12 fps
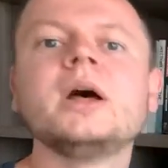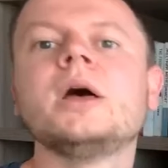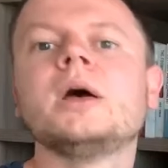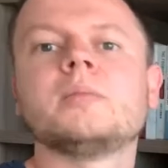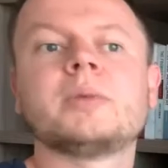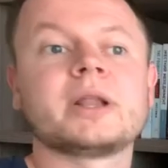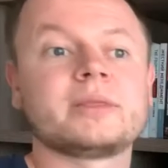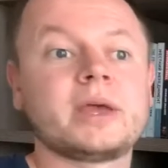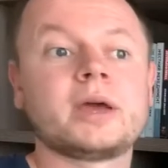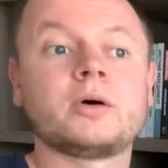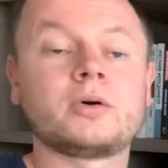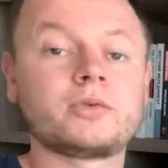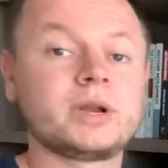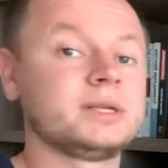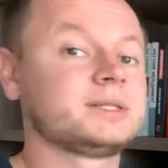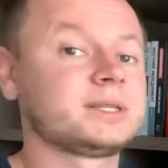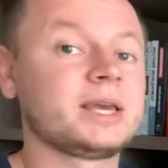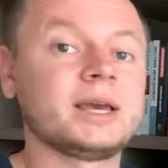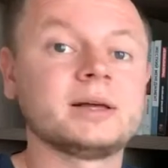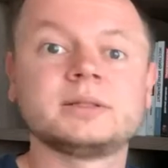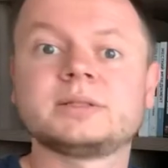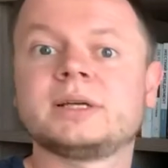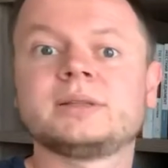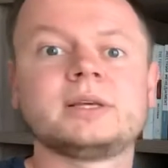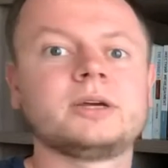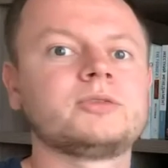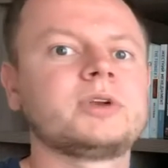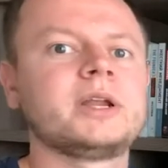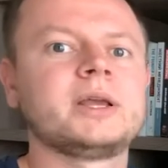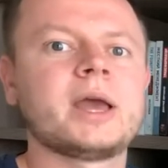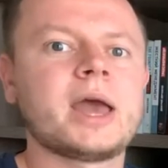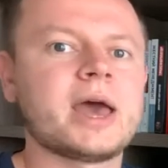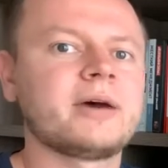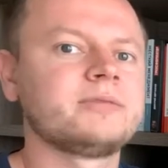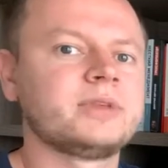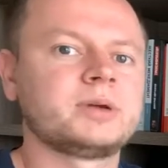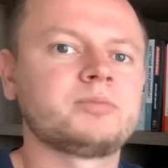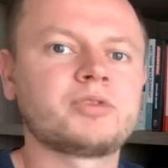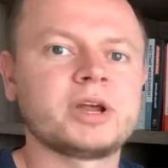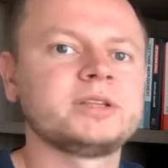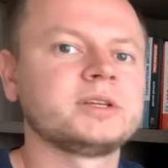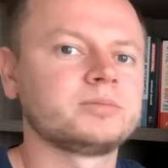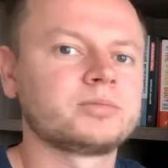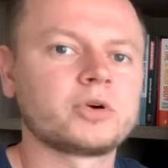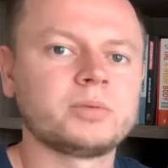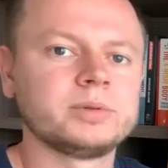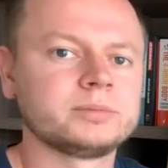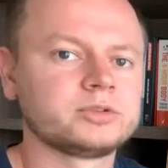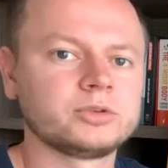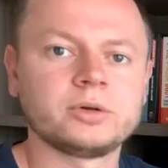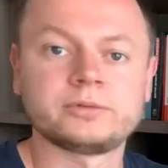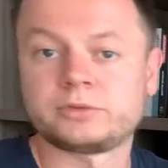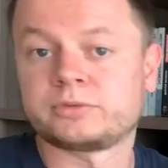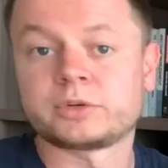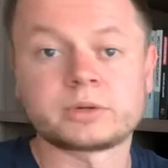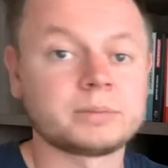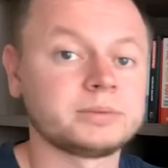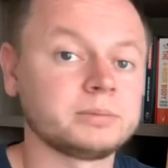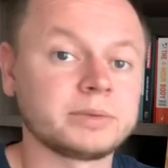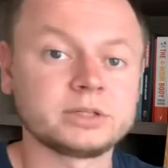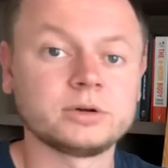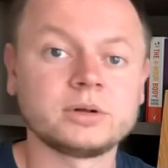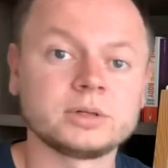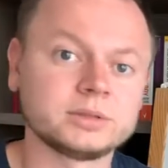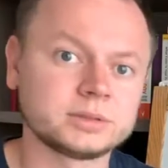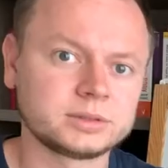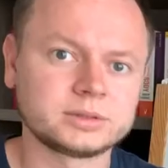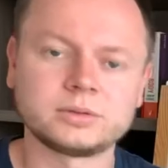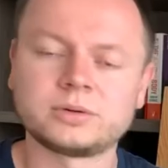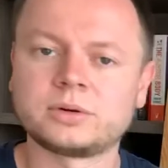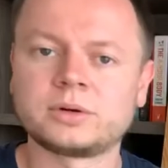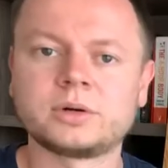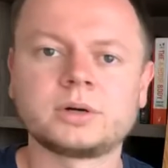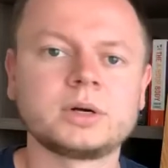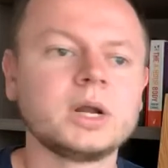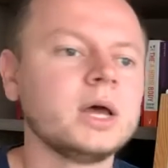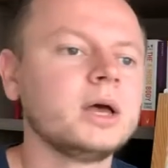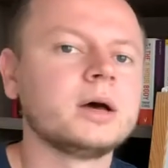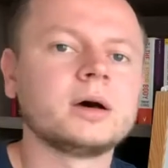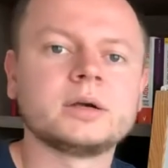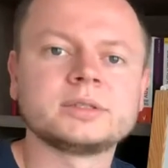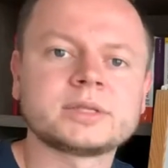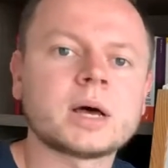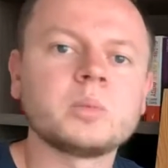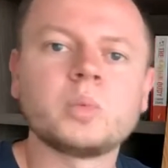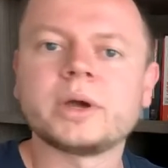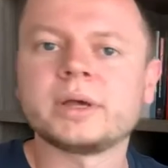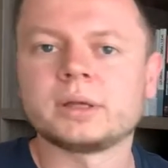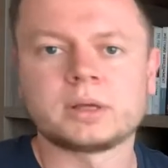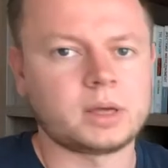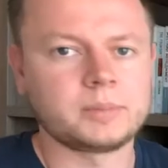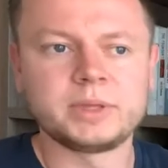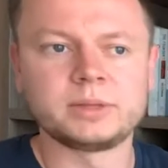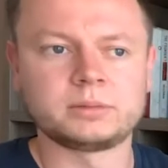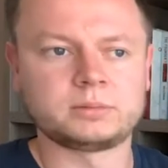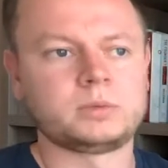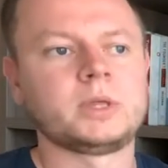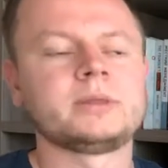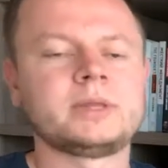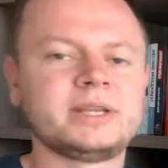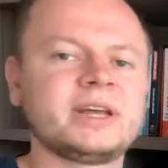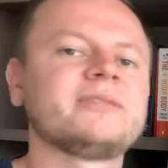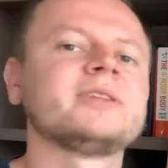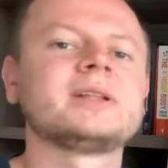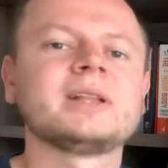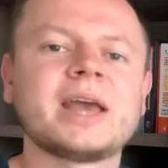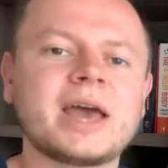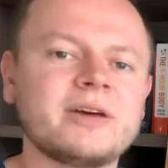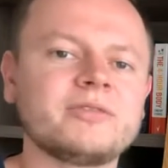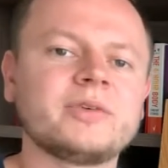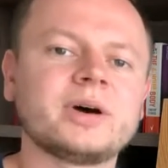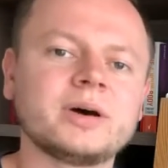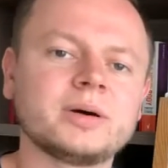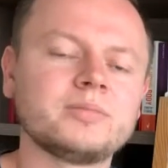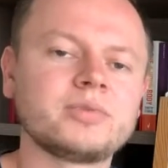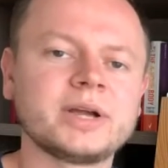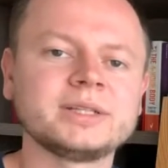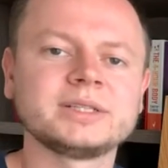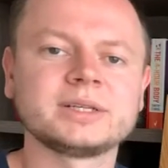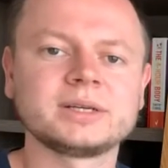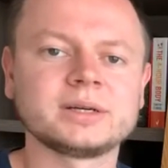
but they are already scaled and they already have their branding problem solved. So for example, McDonald's or Subway. I mean, they definitely have branding